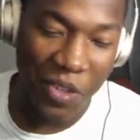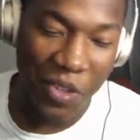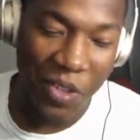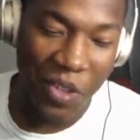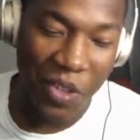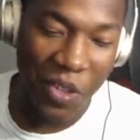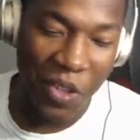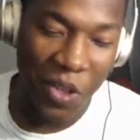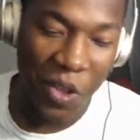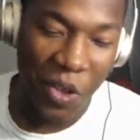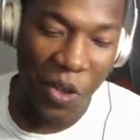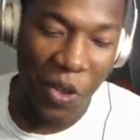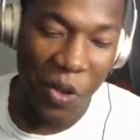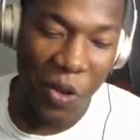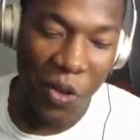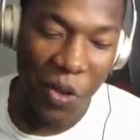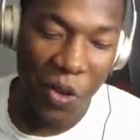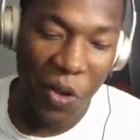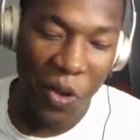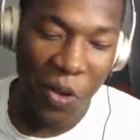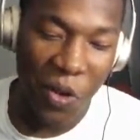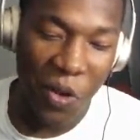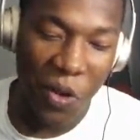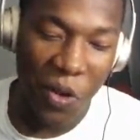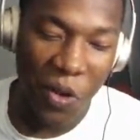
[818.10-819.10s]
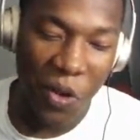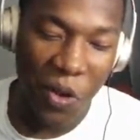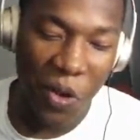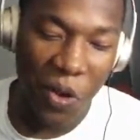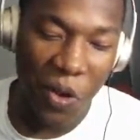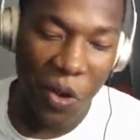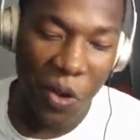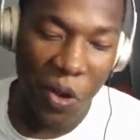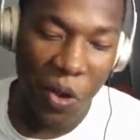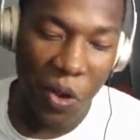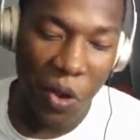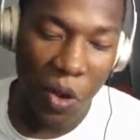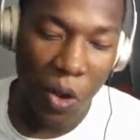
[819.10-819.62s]

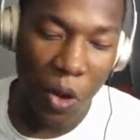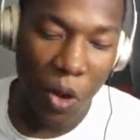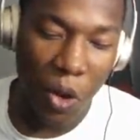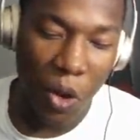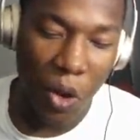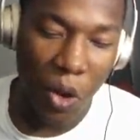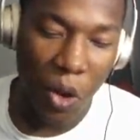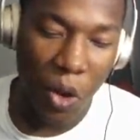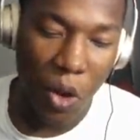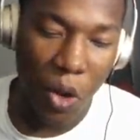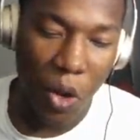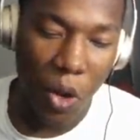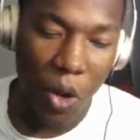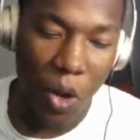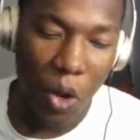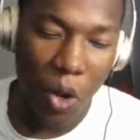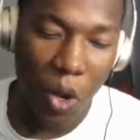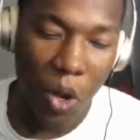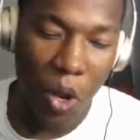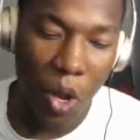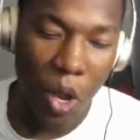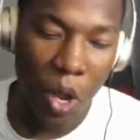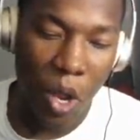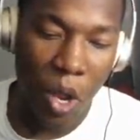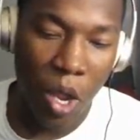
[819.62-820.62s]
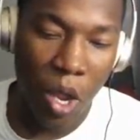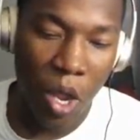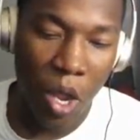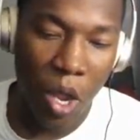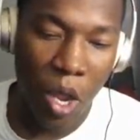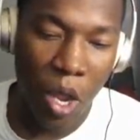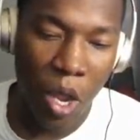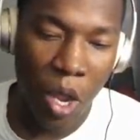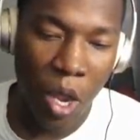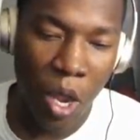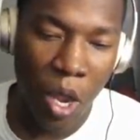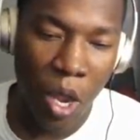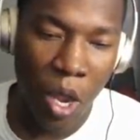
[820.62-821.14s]

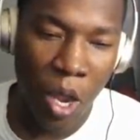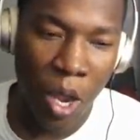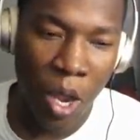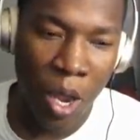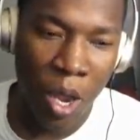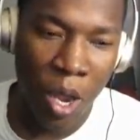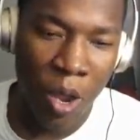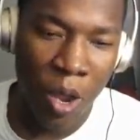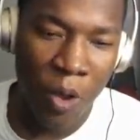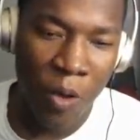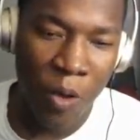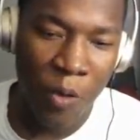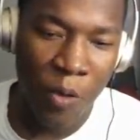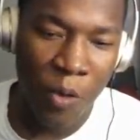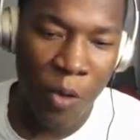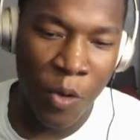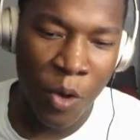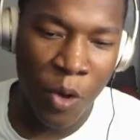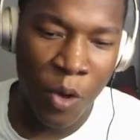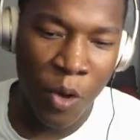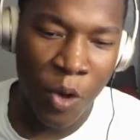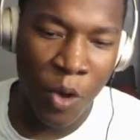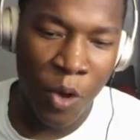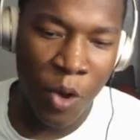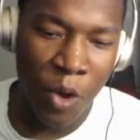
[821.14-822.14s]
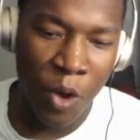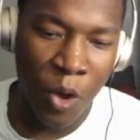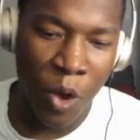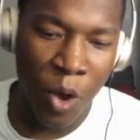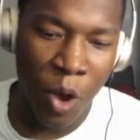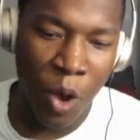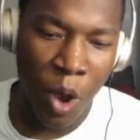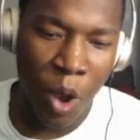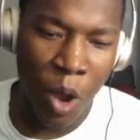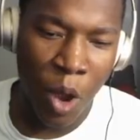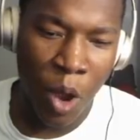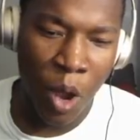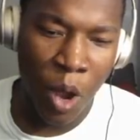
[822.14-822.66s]
No one is speaking in this clip.